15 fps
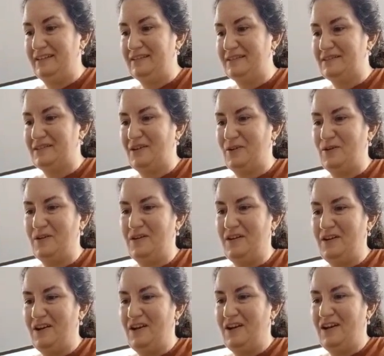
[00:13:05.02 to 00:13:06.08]
So
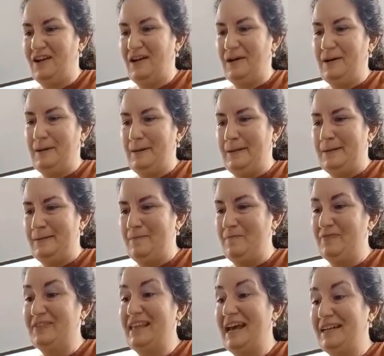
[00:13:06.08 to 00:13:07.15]

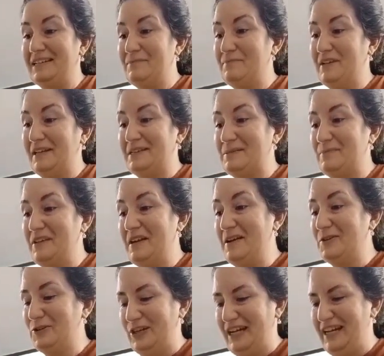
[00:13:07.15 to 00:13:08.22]
that makes me
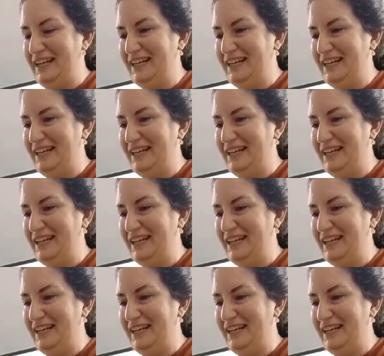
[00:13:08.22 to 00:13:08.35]
hungry.